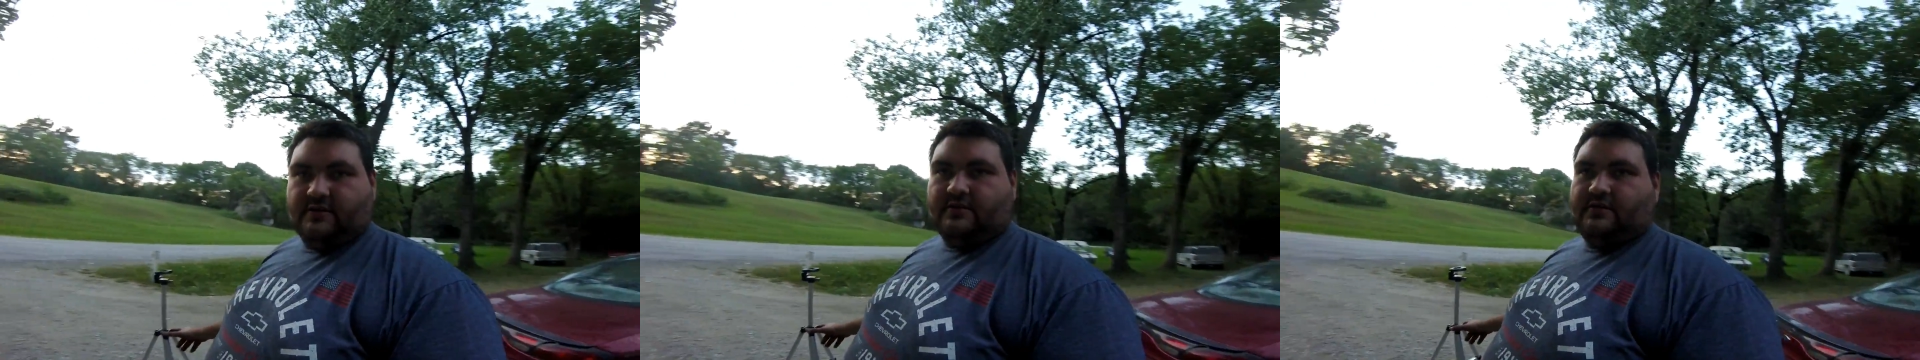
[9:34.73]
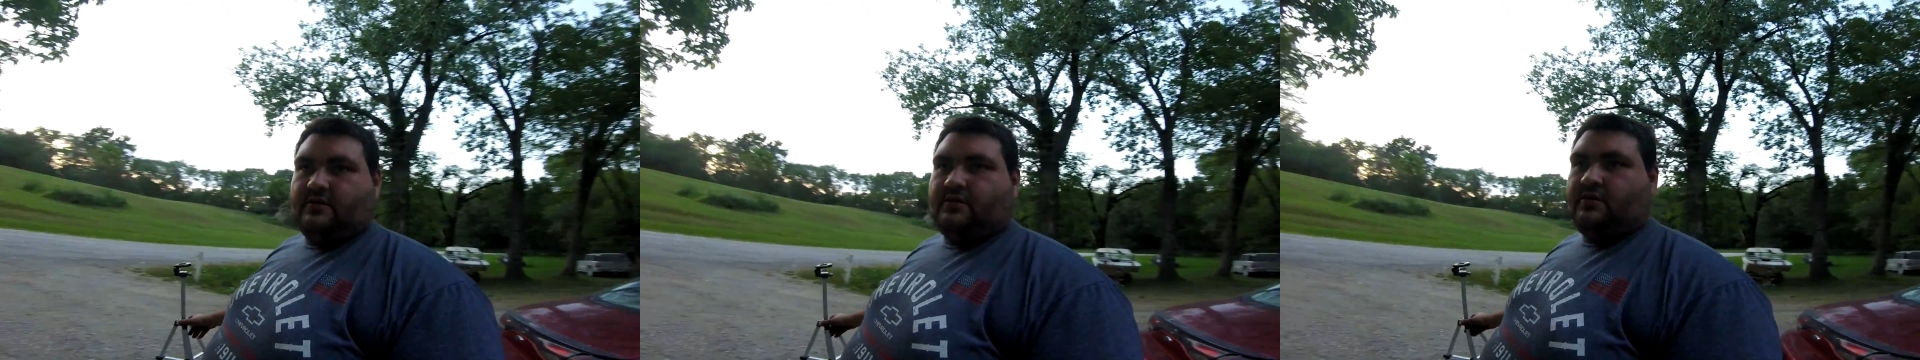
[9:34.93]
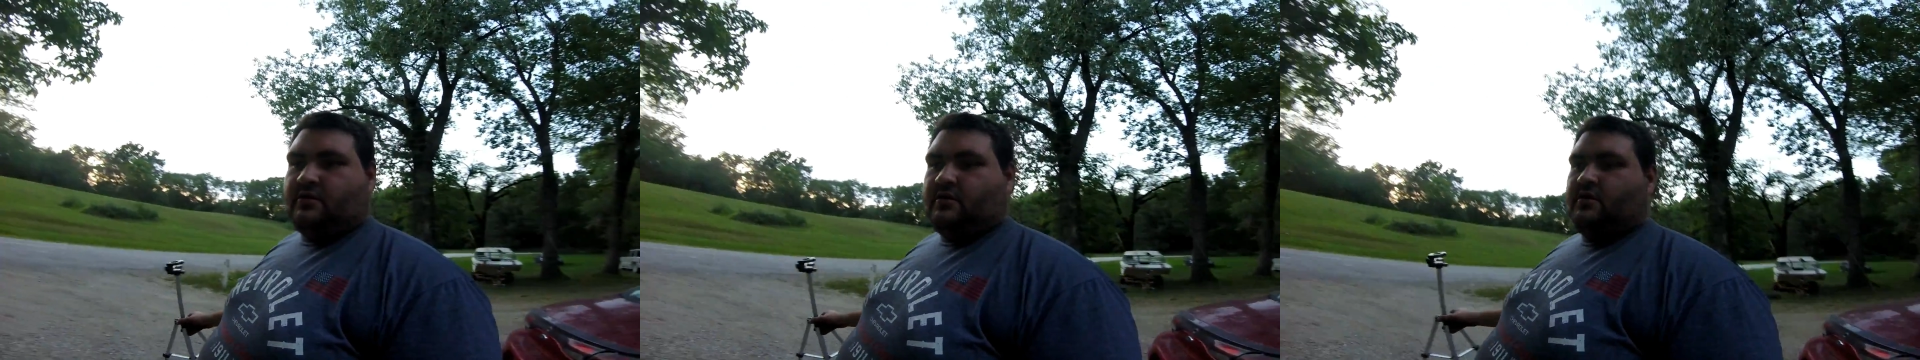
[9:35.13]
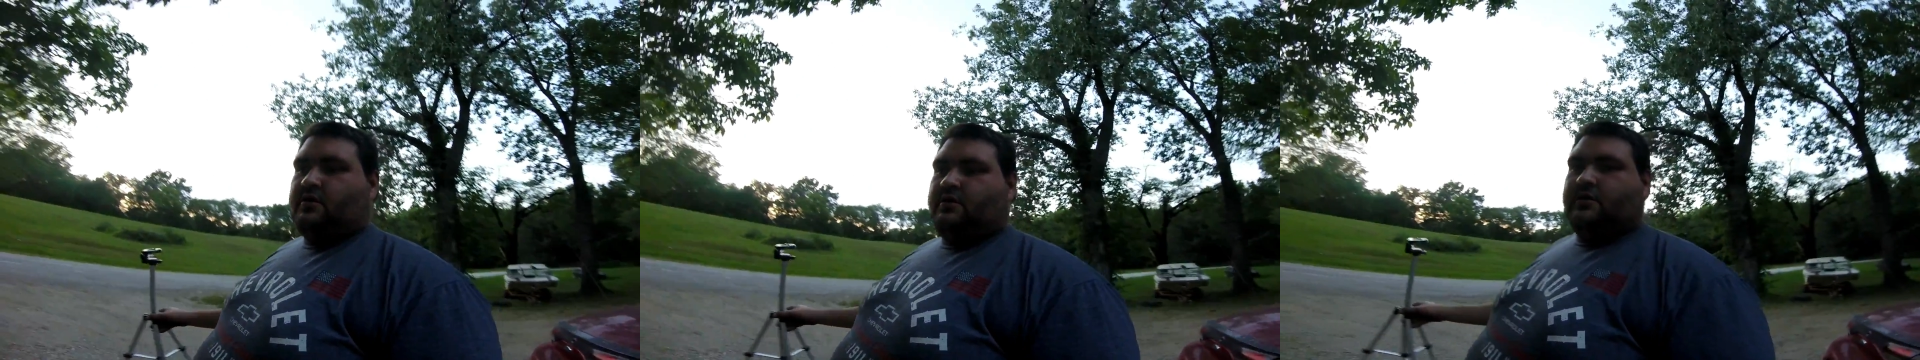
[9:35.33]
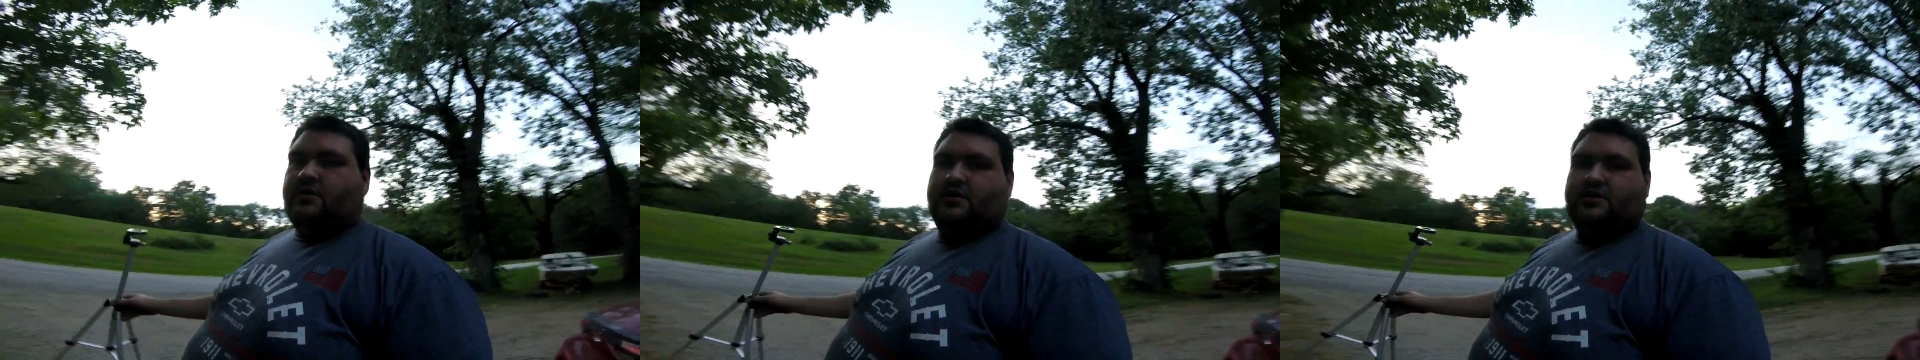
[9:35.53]

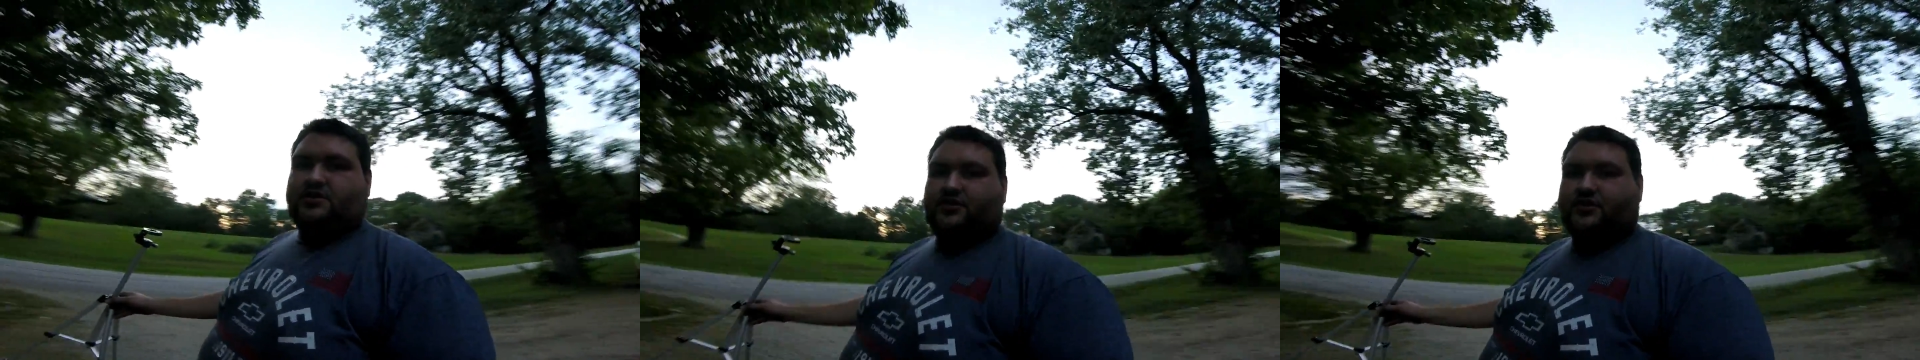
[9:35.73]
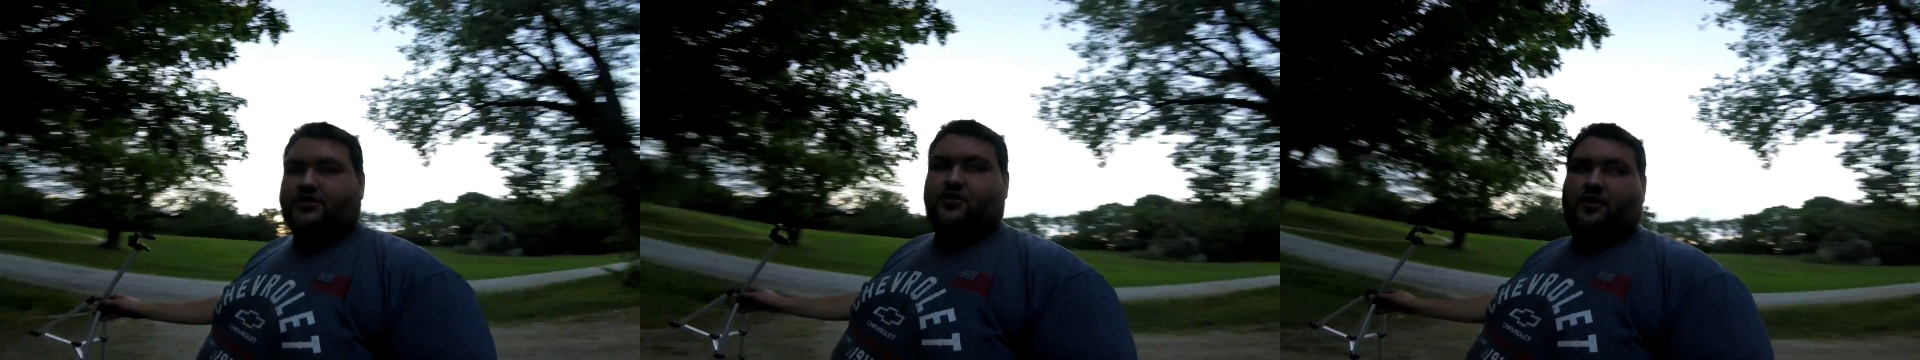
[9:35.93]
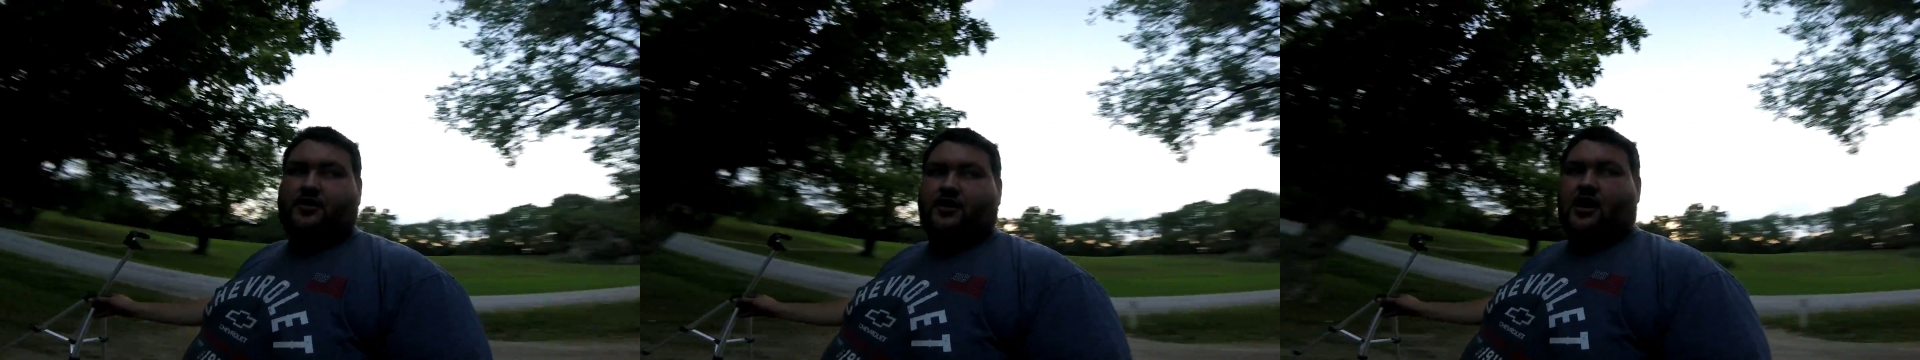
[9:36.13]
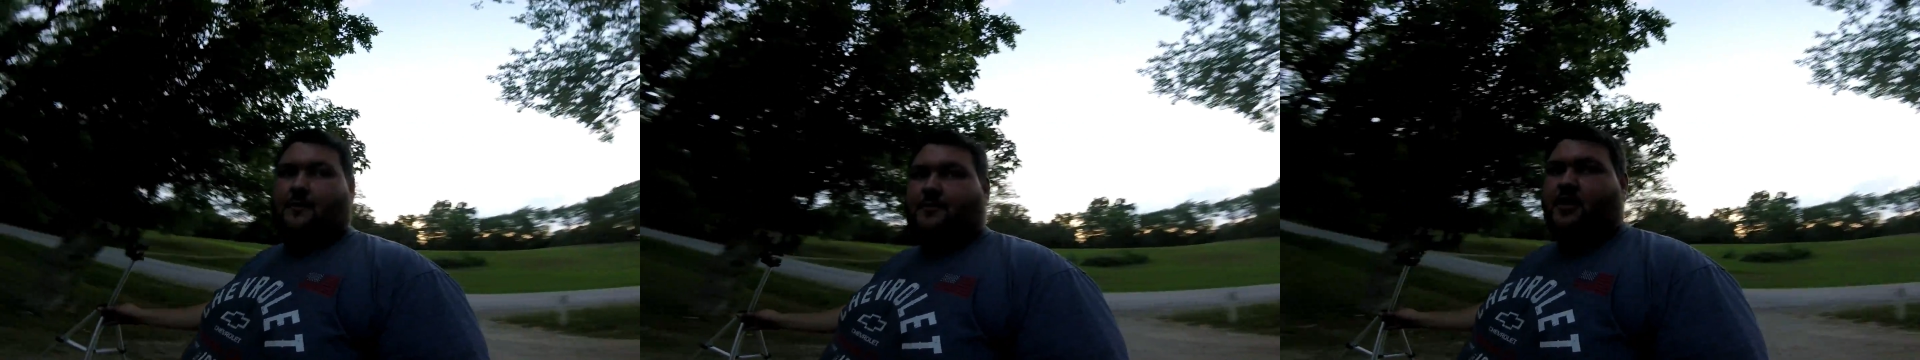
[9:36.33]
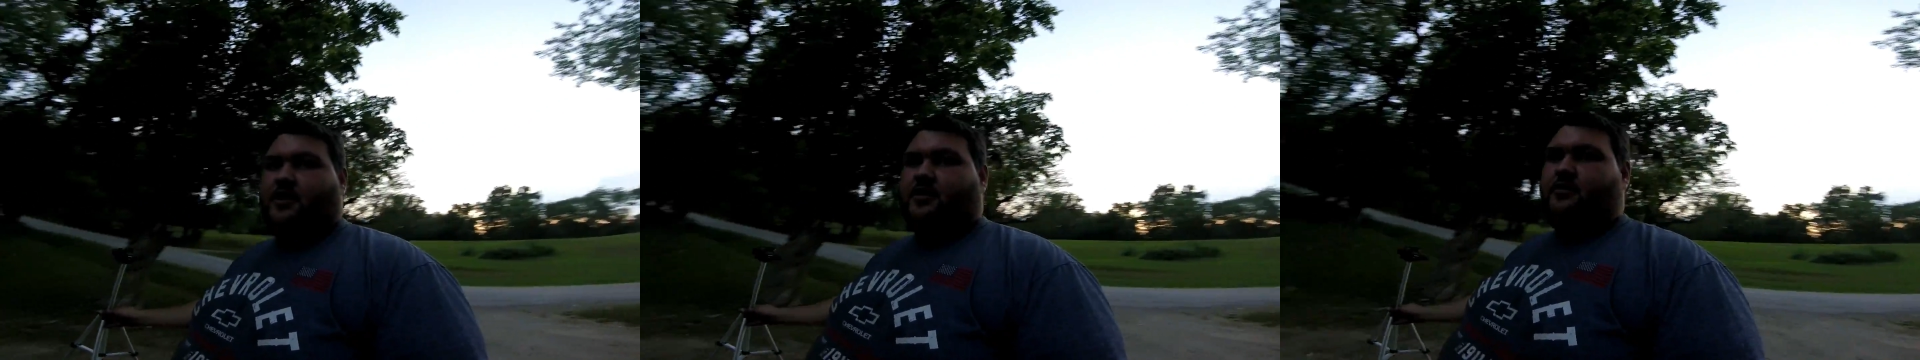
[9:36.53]
So let's go ahead and
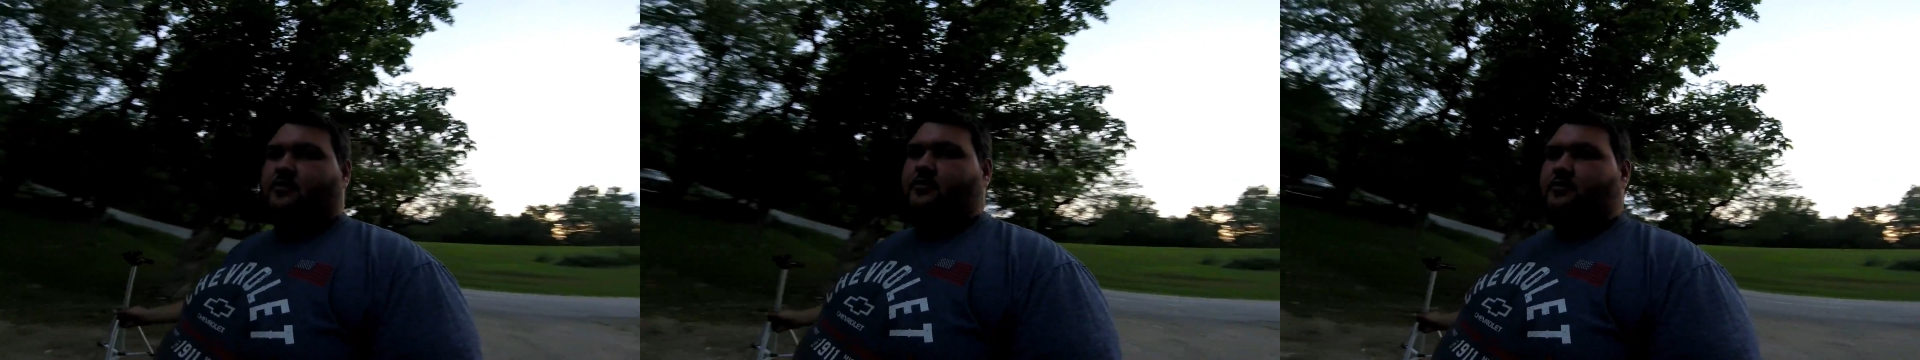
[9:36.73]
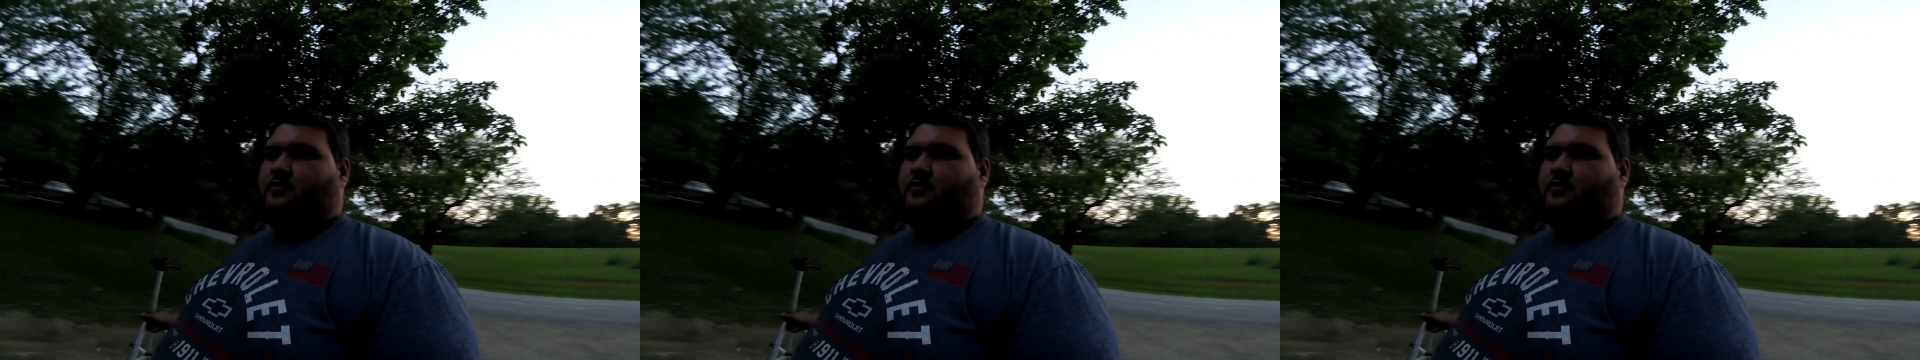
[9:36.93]
hop in it,